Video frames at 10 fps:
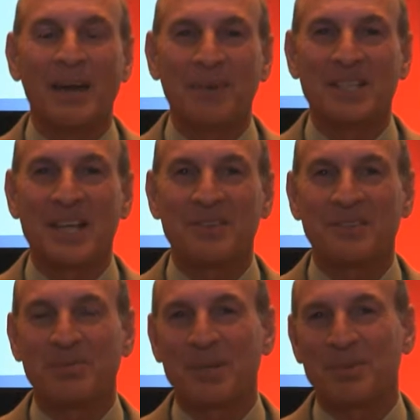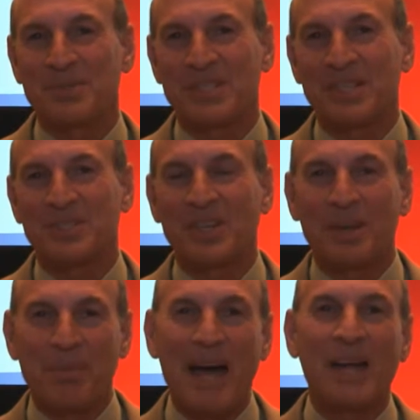How many times have people said, should
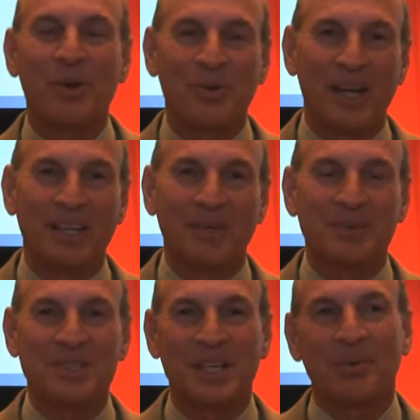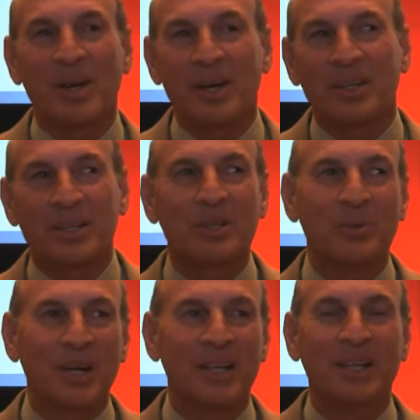I buy or rent? And we say, well, you know
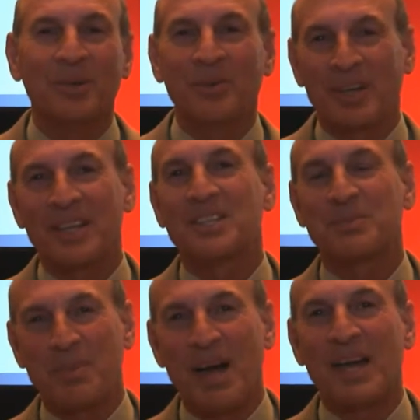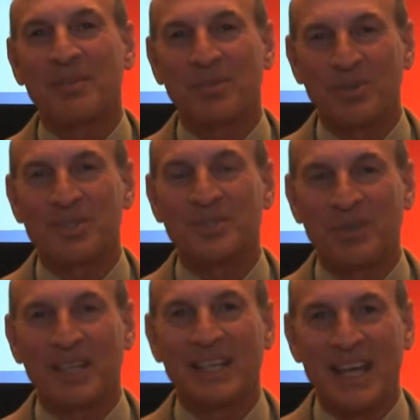what? We've got this buy versus
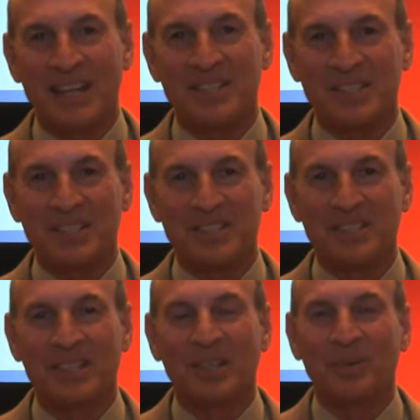rent analysis.